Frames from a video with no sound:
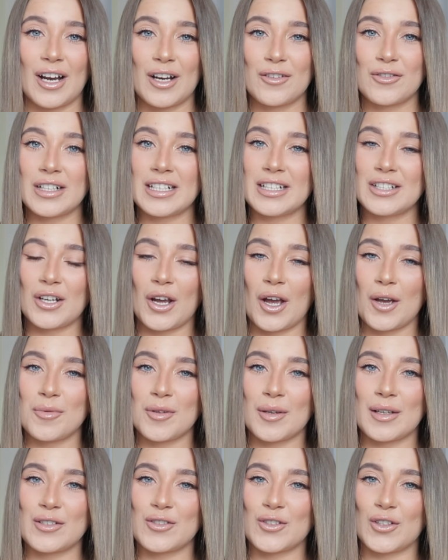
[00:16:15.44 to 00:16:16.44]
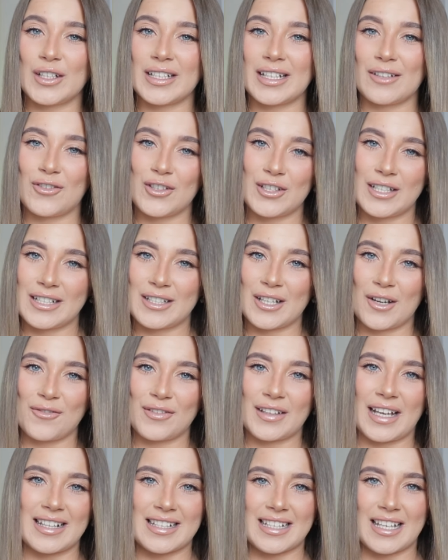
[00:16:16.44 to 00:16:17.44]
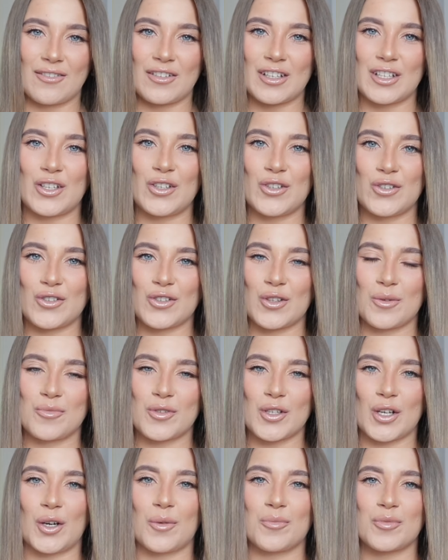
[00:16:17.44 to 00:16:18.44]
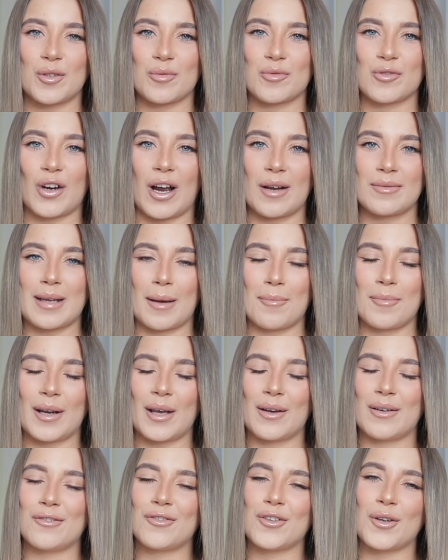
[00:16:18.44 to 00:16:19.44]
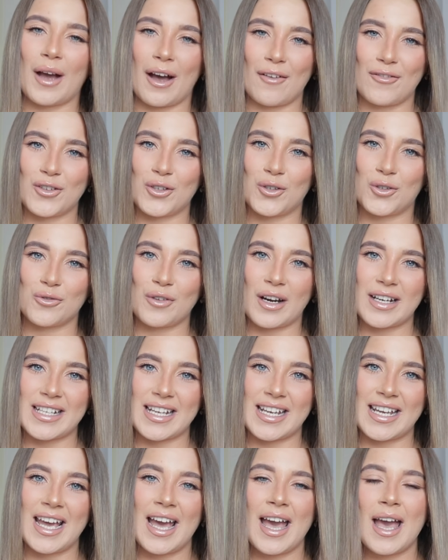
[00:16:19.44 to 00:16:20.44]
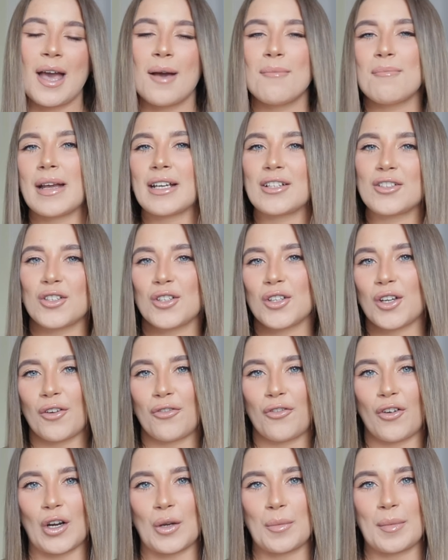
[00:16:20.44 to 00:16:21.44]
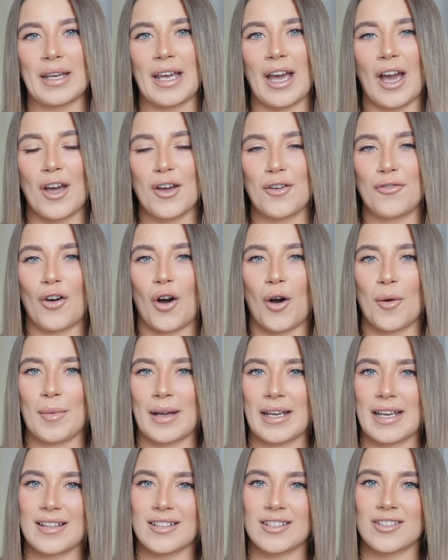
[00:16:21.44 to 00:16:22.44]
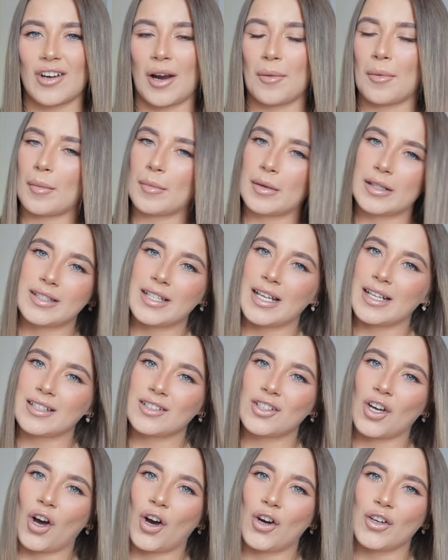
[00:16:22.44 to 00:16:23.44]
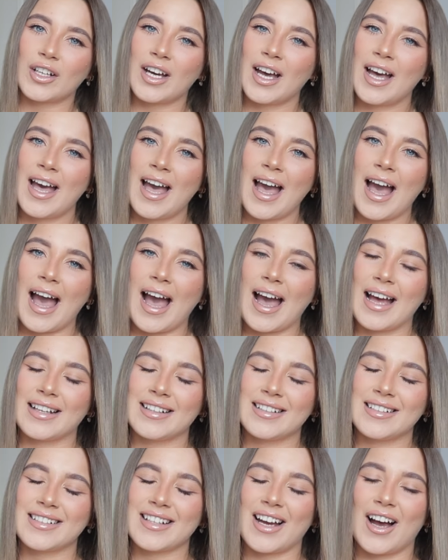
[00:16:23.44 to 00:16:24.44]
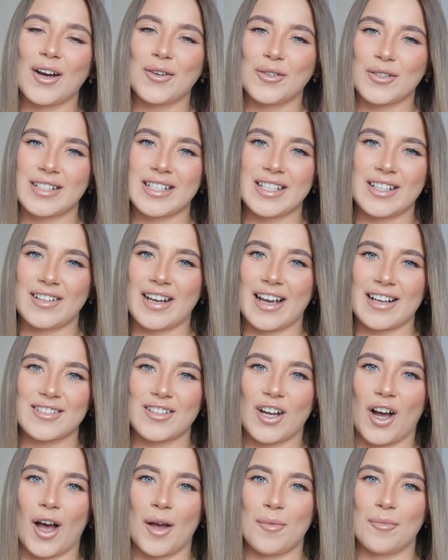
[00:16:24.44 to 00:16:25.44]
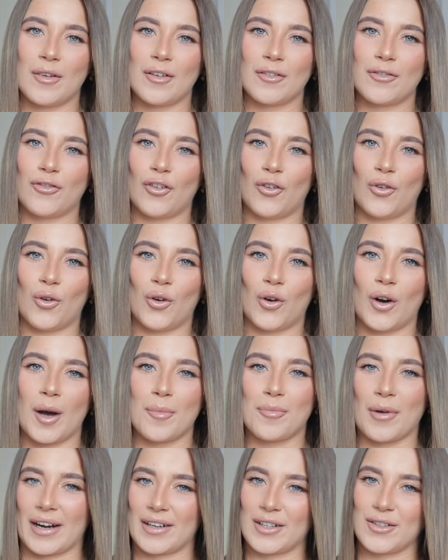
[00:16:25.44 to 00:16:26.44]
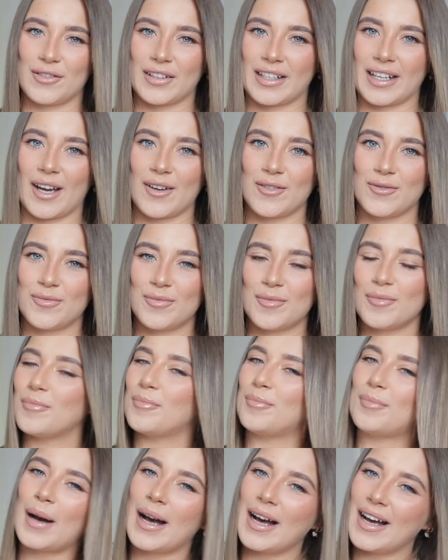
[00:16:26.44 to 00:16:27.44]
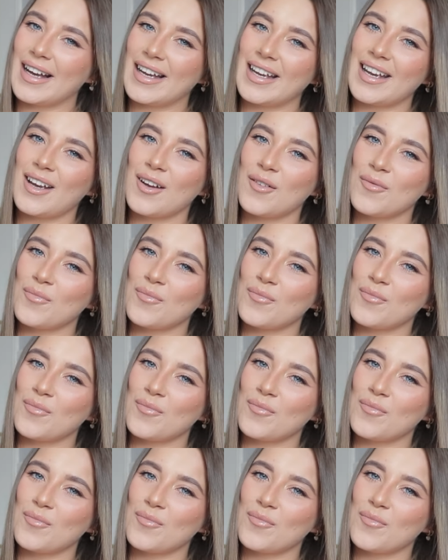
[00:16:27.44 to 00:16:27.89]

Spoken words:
I really do hope you enjoyed. If you did, don't forget to give it a huge thumbs up. Subscribe down below if you haven't already. Make sure you go follow me over on my Instagram and my TikTok. And I will see you next time for a brand new video. Bye!